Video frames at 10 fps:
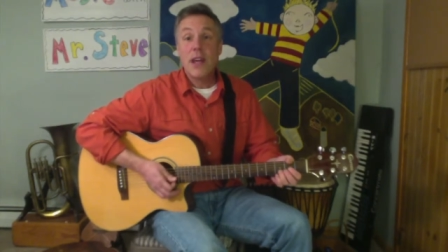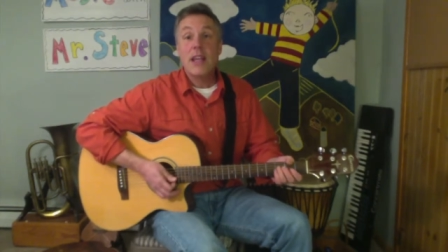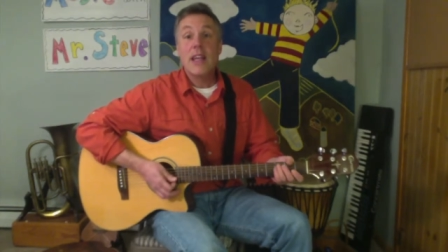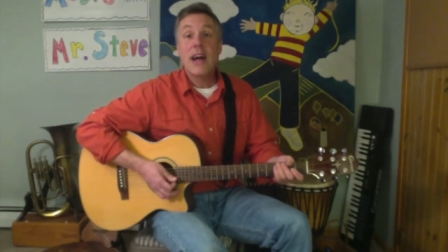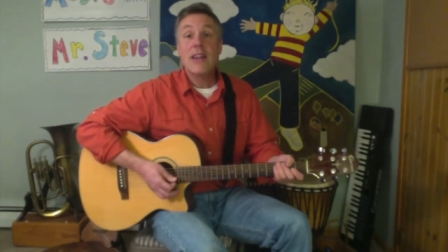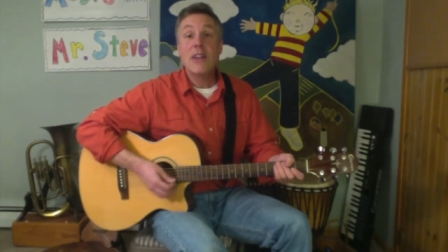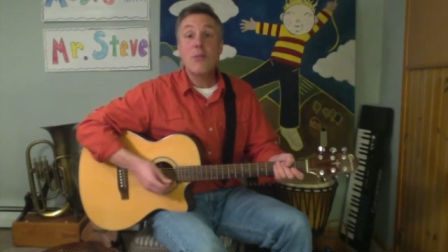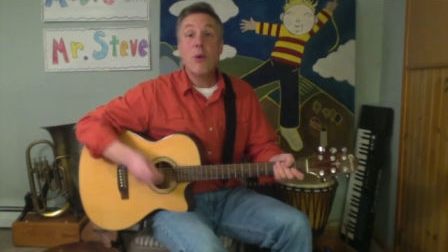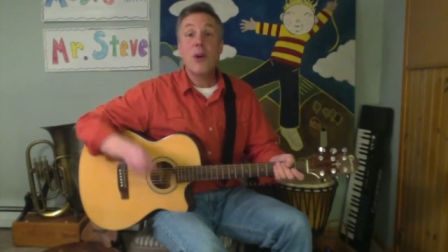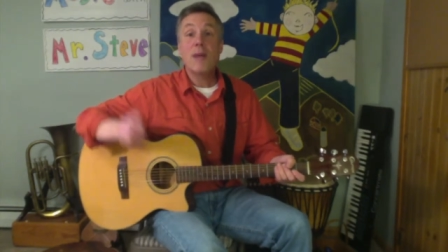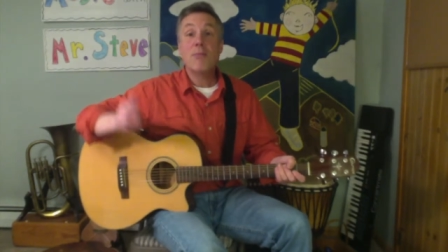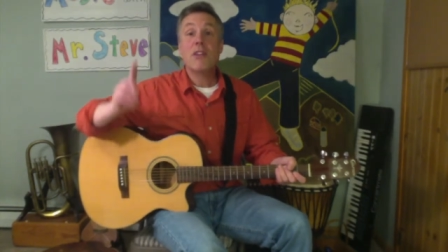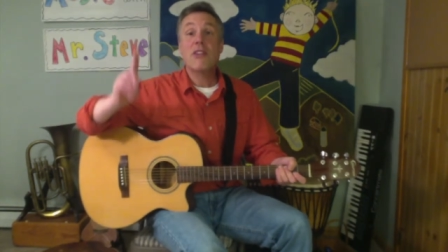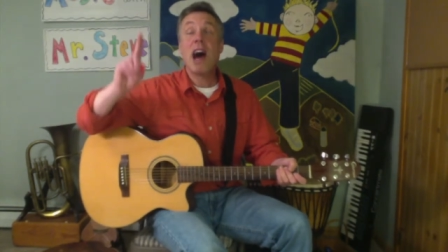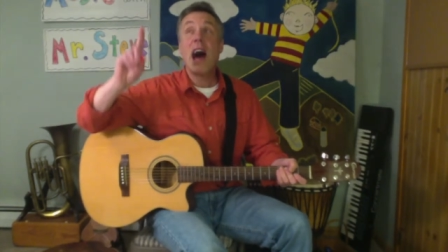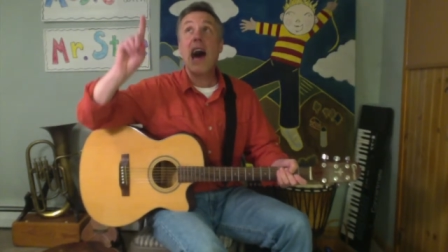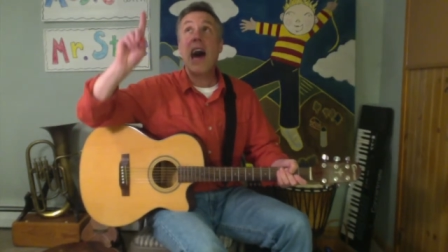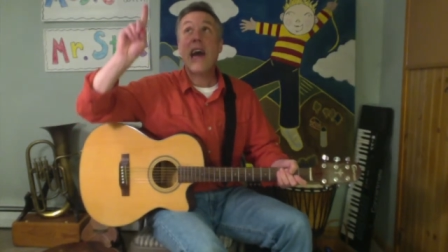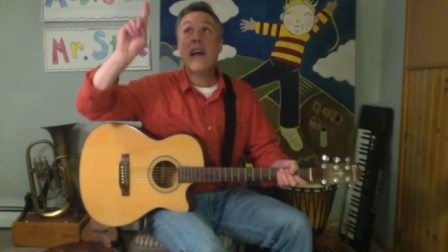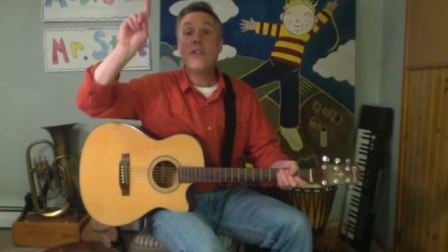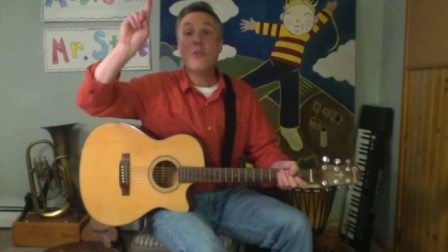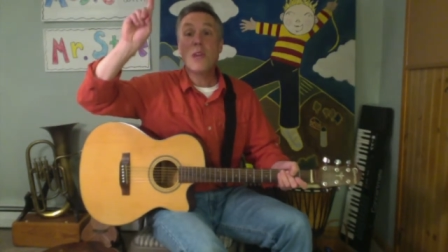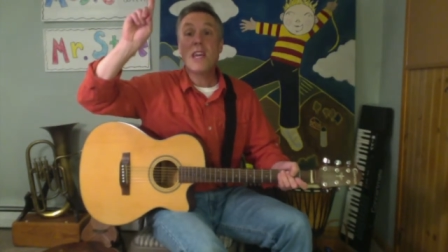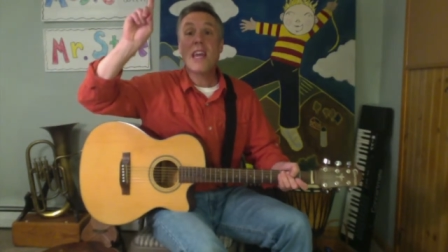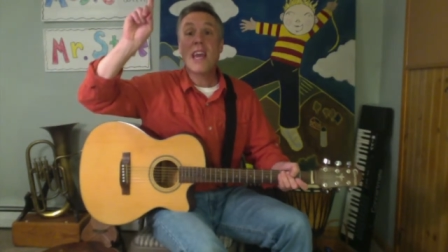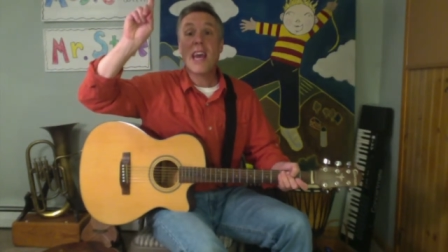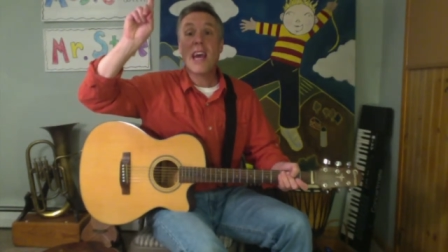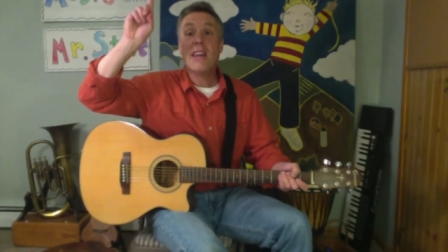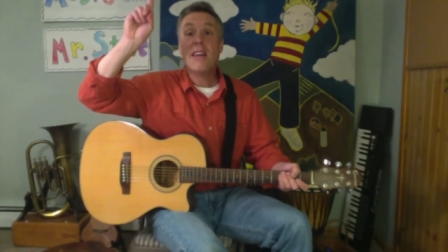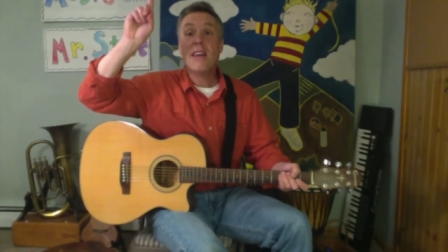Now let's point up as high as we can